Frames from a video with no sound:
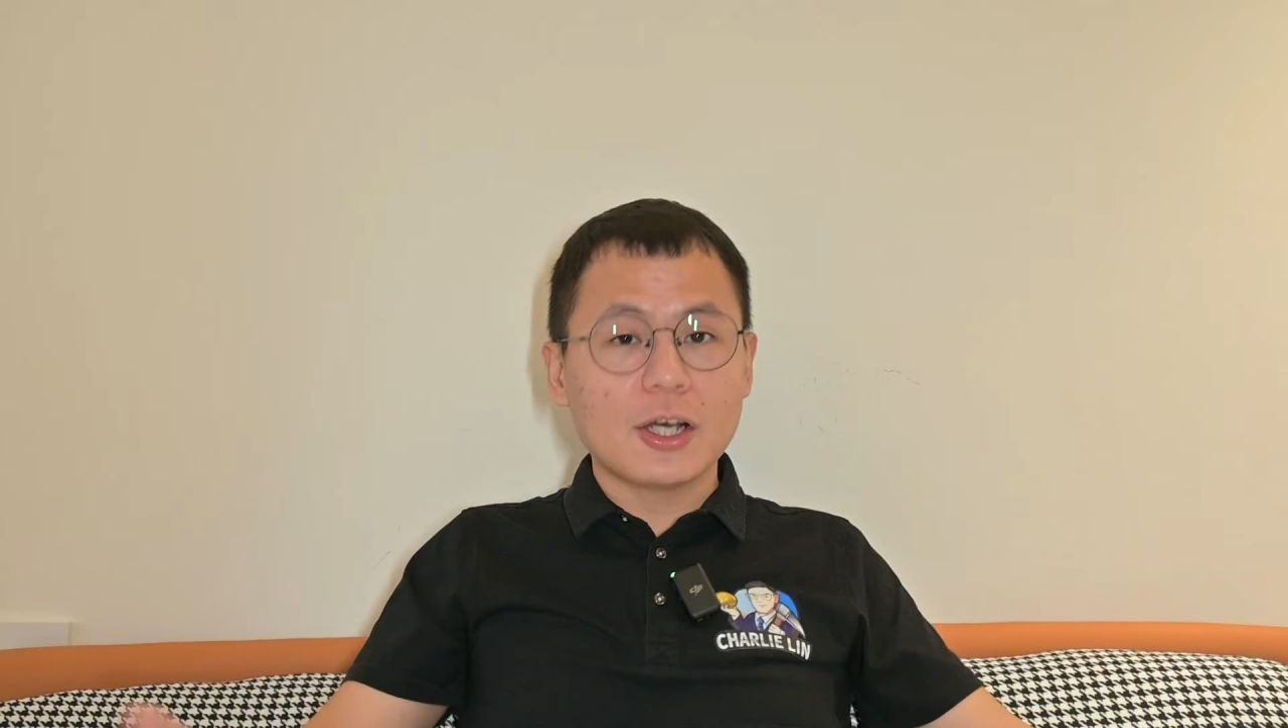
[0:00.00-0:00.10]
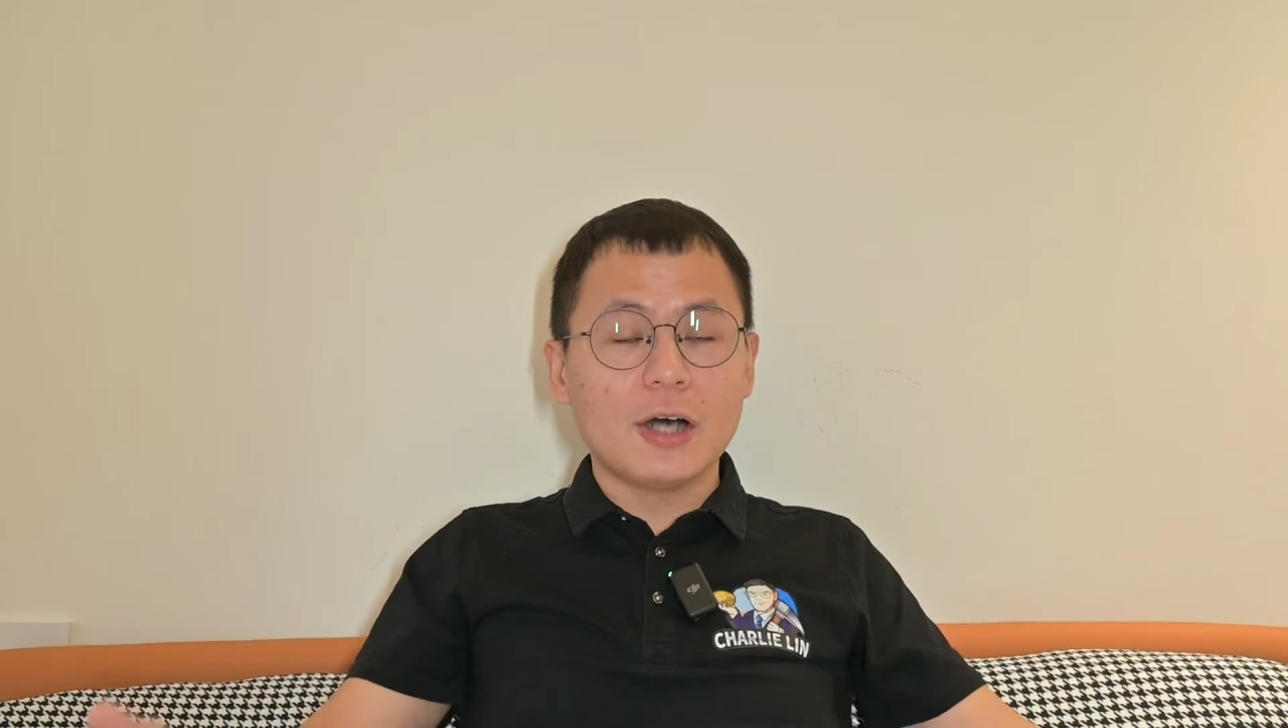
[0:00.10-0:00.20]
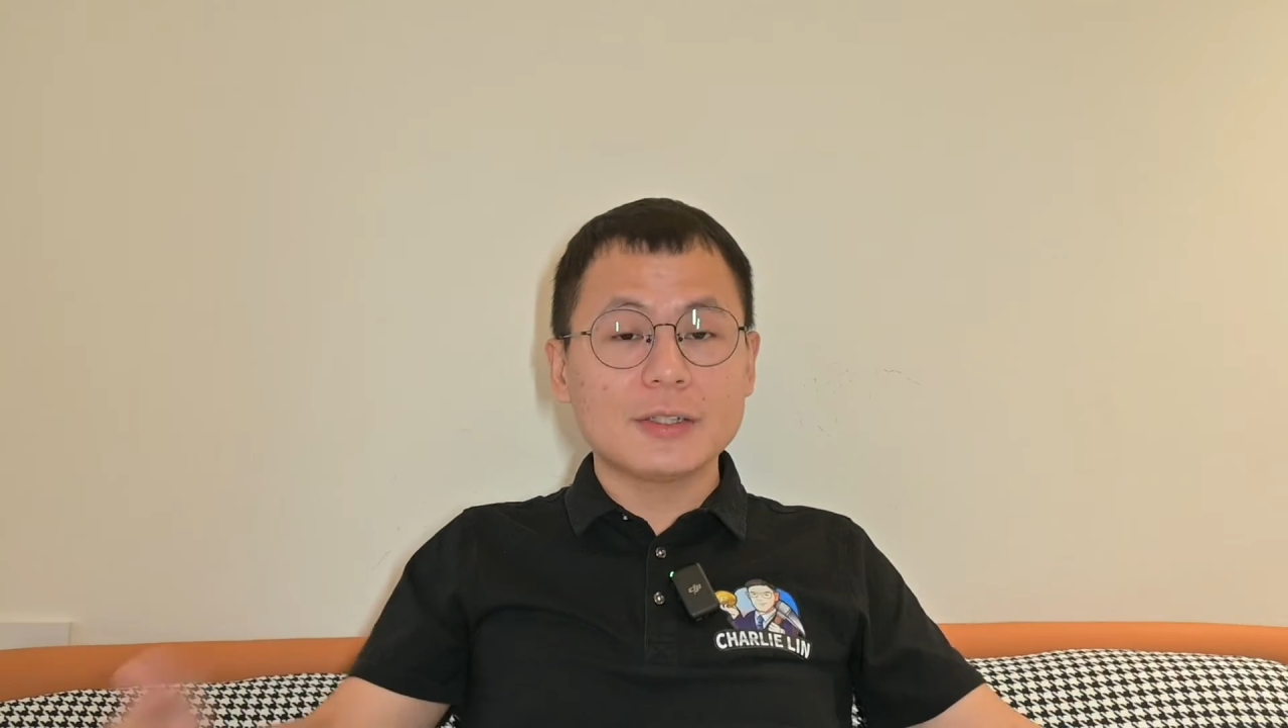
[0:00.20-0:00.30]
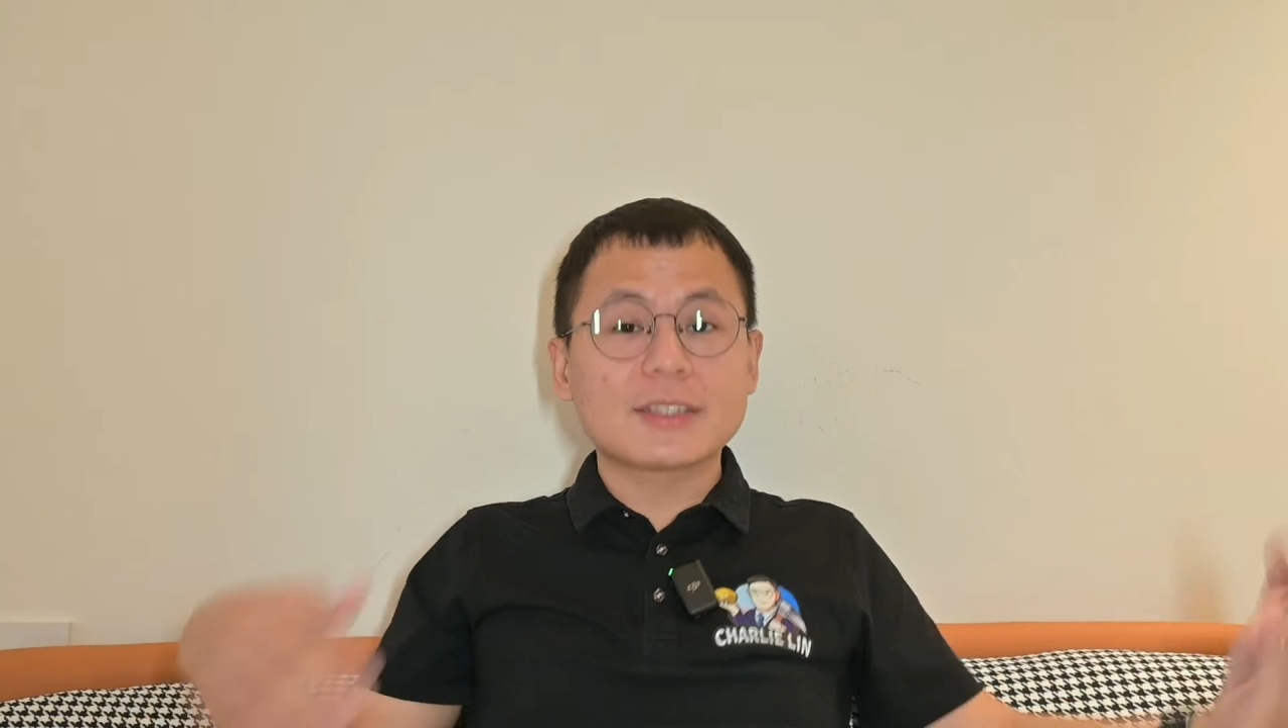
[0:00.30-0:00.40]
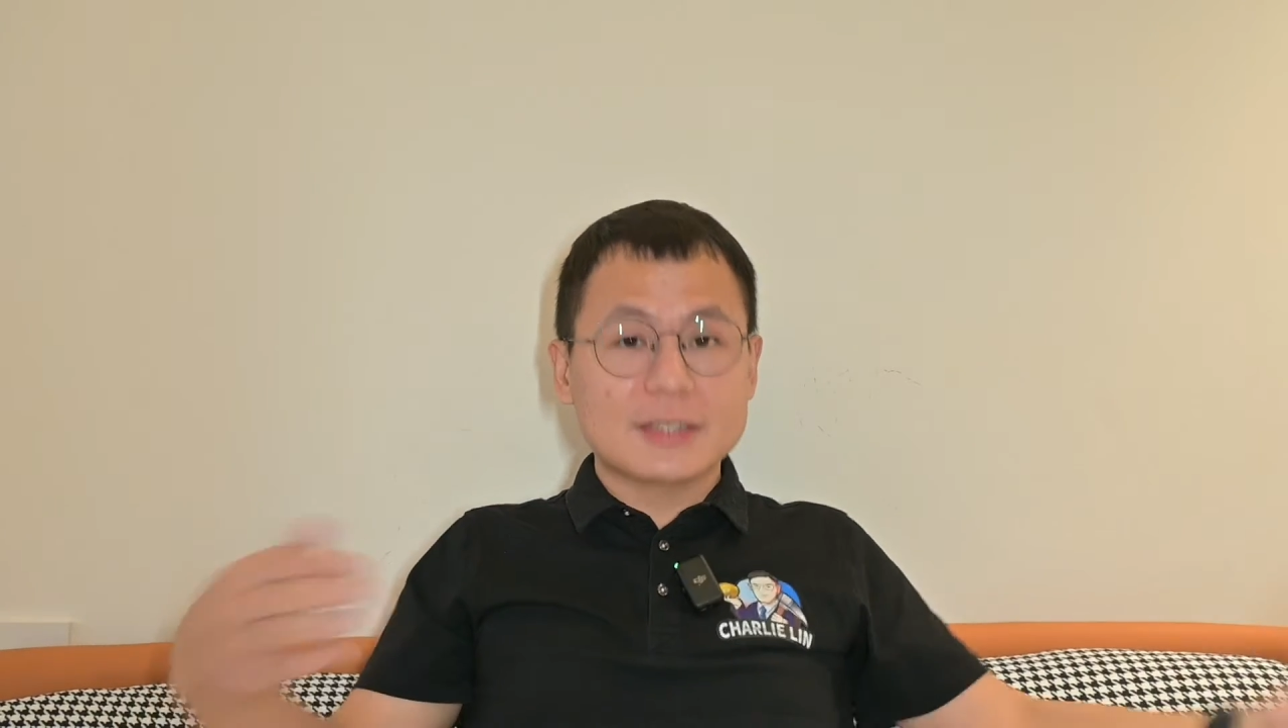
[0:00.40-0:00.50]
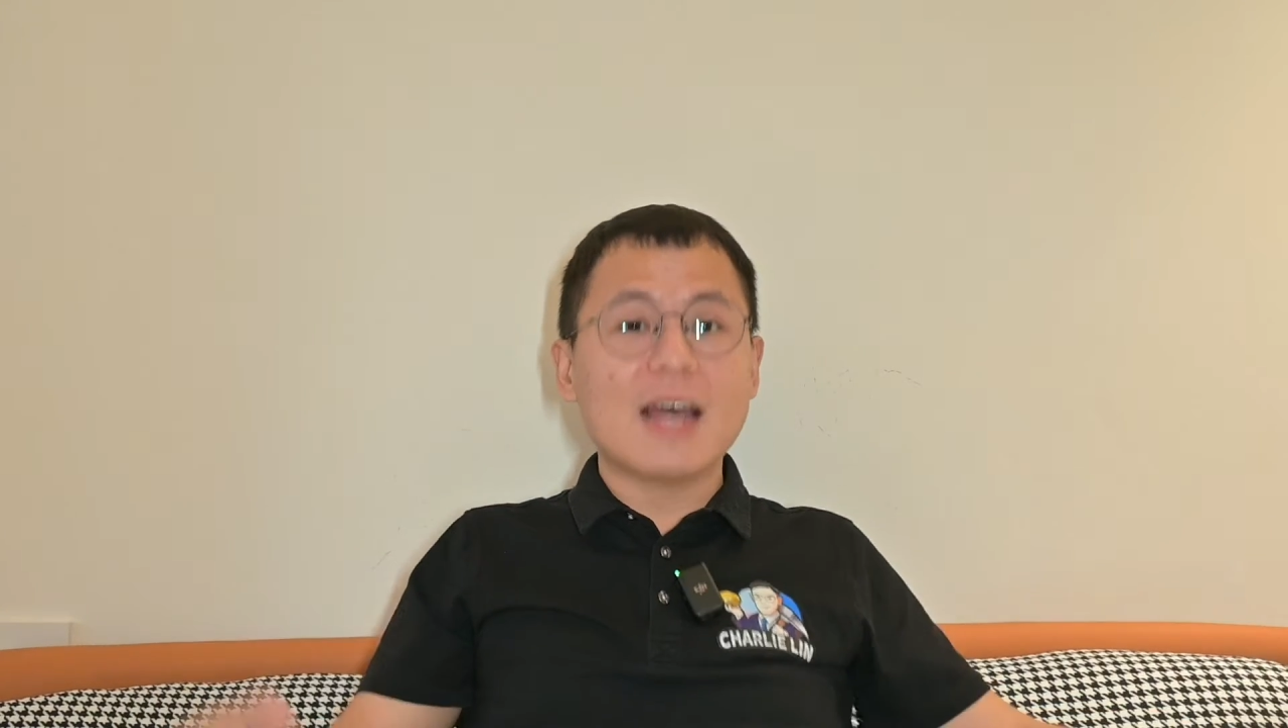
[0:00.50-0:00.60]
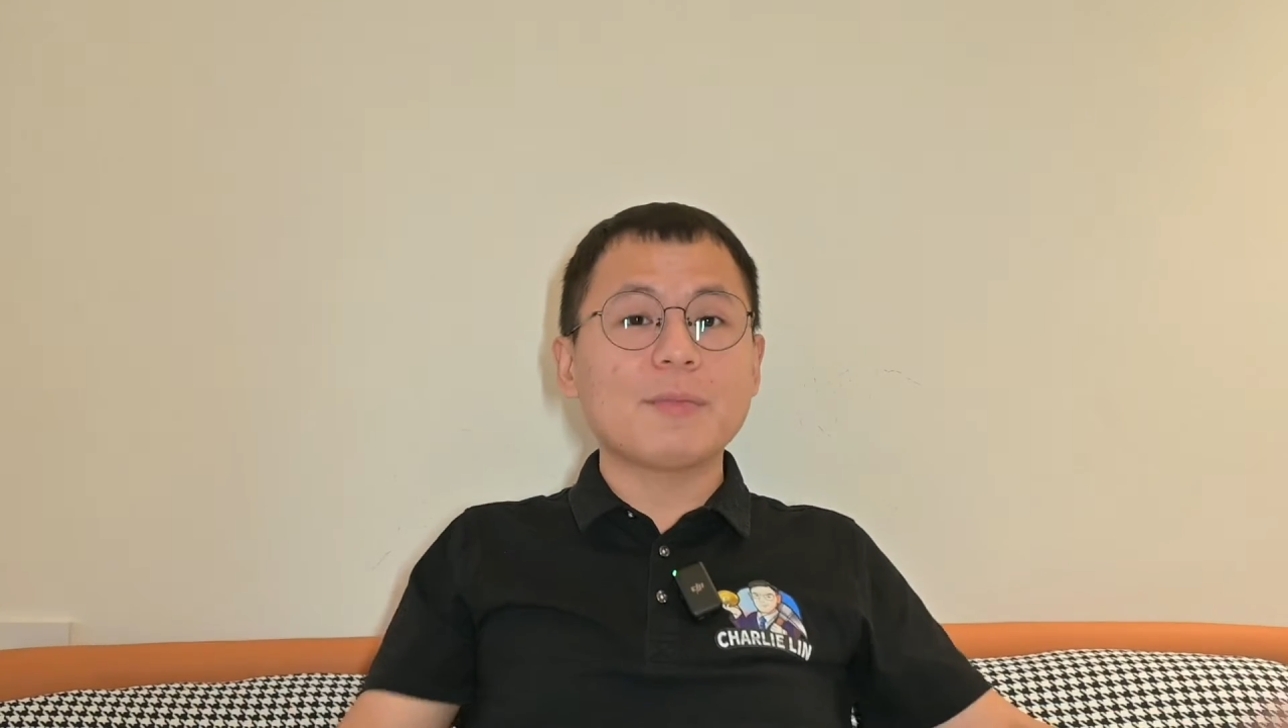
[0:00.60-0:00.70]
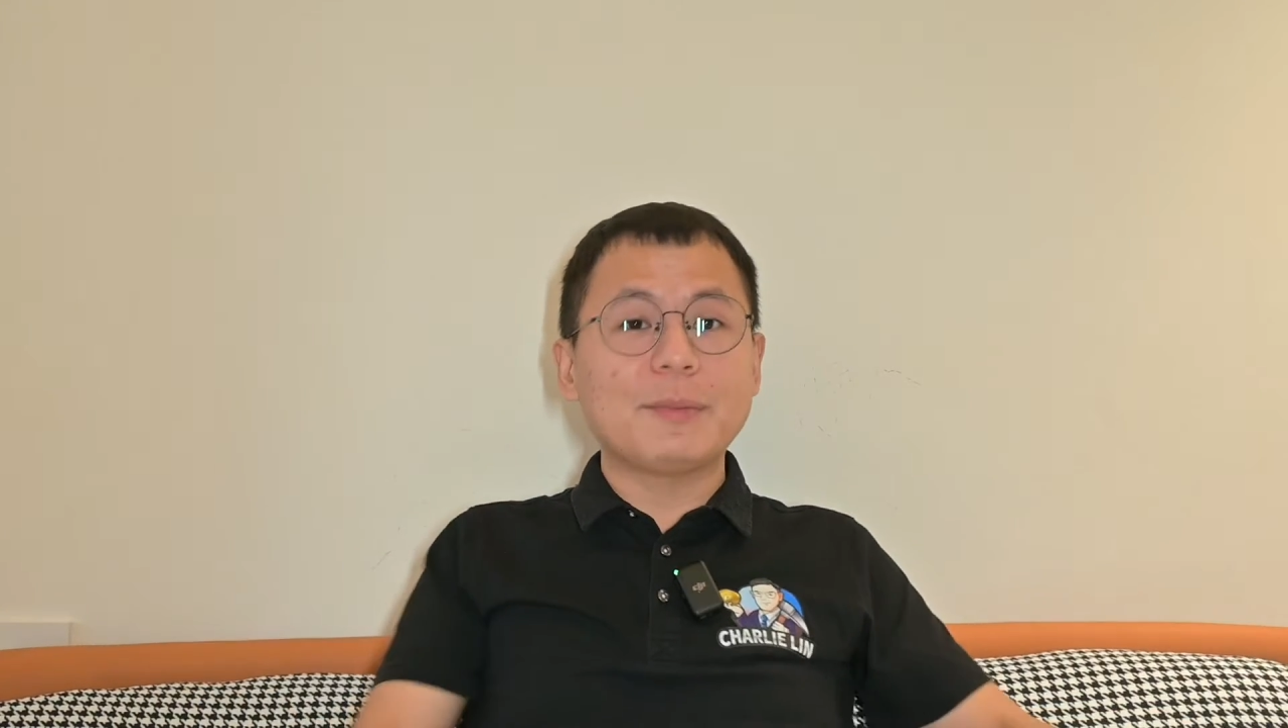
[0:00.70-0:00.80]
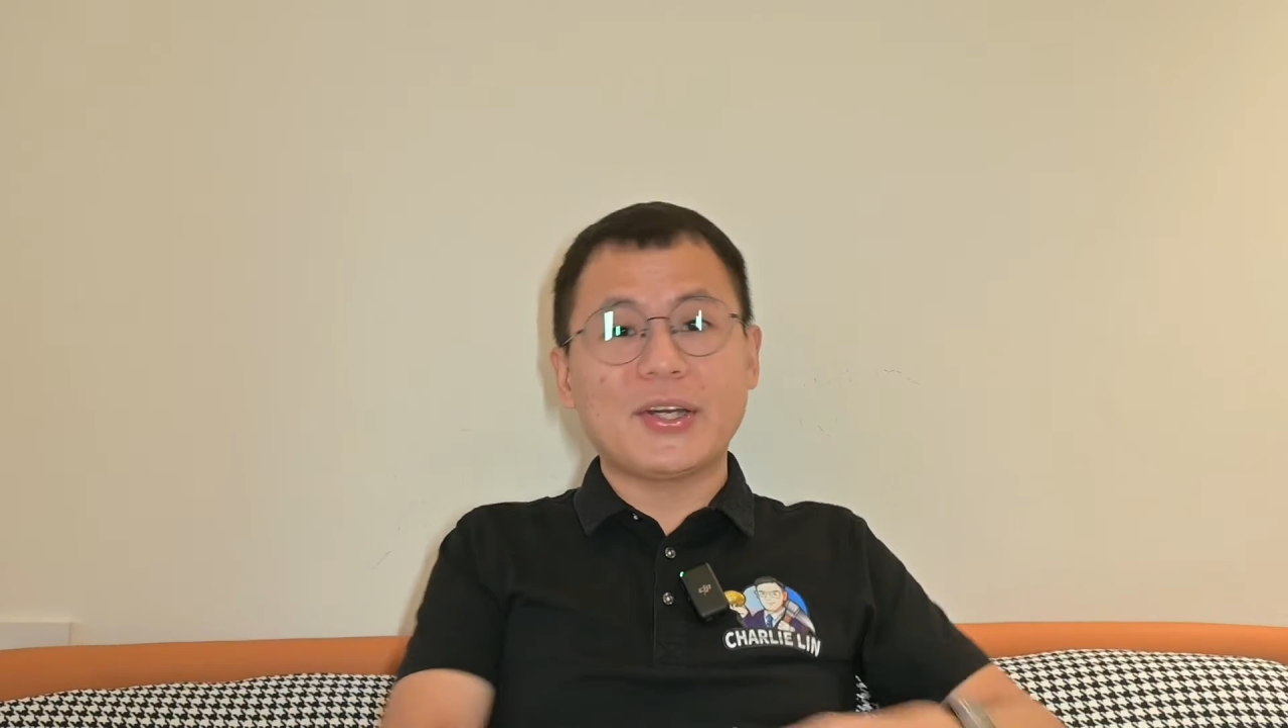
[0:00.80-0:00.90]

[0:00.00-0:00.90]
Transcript: called a scammer